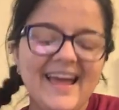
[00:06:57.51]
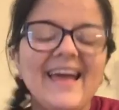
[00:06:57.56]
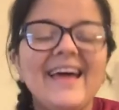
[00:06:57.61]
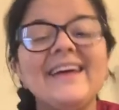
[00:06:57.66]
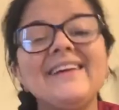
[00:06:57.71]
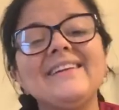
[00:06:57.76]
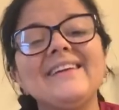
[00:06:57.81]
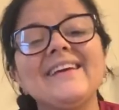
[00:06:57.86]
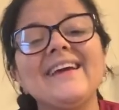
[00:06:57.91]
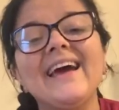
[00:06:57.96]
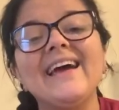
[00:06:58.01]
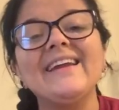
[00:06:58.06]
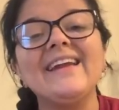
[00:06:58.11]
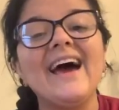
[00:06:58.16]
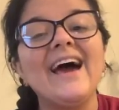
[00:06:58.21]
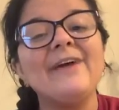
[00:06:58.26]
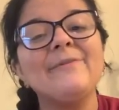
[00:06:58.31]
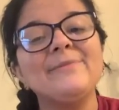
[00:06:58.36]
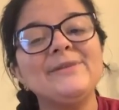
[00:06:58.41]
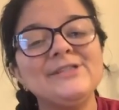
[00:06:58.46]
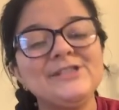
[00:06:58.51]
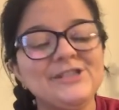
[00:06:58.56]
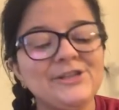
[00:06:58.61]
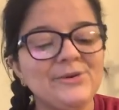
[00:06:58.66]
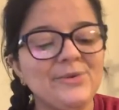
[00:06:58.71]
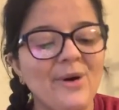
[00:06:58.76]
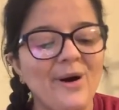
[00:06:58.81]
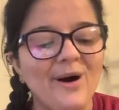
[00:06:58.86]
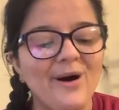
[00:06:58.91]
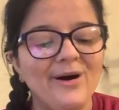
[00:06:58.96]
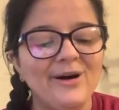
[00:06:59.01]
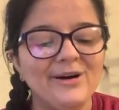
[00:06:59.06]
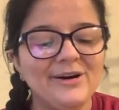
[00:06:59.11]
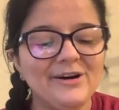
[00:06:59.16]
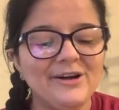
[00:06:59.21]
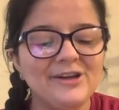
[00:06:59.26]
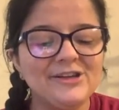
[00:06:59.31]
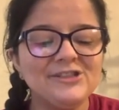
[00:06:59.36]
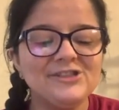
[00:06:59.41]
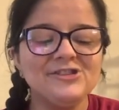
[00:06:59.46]
And again, I miss you
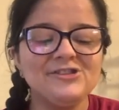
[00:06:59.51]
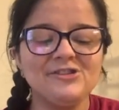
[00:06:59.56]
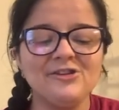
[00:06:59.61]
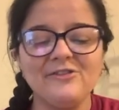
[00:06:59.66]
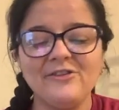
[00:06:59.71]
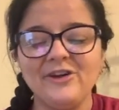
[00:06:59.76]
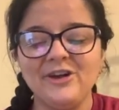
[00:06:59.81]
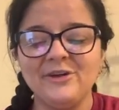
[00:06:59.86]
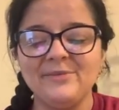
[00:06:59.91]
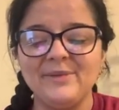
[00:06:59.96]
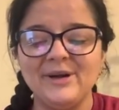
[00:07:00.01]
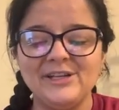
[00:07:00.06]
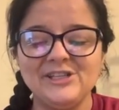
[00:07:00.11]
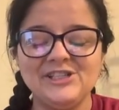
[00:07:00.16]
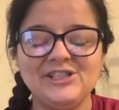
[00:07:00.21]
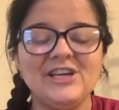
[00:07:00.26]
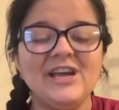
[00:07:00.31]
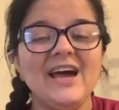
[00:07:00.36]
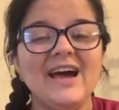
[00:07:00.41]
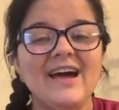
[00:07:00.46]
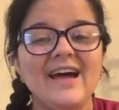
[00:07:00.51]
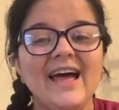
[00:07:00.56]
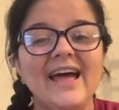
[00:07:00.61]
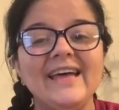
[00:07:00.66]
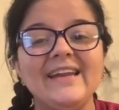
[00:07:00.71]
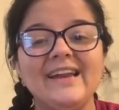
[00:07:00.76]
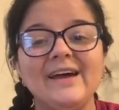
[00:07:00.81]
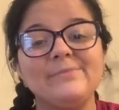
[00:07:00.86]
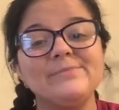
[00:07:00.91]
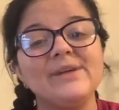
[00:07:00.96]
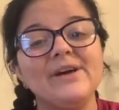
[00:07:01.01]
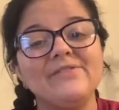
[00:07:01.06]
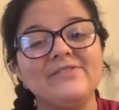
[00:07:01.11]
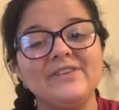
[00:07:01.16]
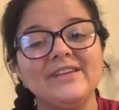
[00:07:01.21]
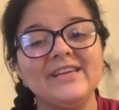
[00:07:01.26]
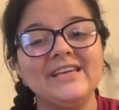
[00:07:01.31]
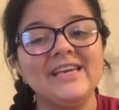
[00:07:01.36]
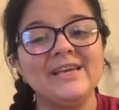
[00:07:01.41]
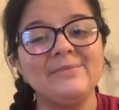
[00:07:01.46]
all so very much. And I'm
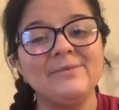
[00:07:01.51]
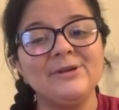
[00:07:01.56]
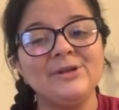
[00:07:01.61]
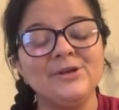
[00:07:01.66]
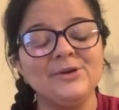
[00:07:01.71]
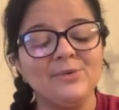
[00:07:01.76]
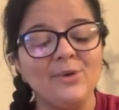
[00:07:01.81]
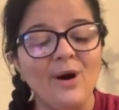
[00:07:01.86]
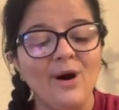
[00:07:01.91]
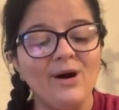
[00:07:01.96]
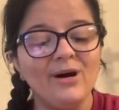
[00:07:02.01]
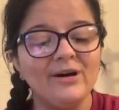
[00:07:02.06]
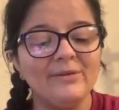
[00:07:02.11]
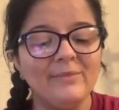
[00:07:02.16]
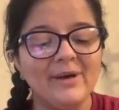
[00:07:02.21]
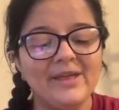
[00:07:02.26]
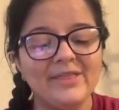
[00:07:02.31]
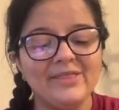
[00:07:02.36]
definitely keeping you all in my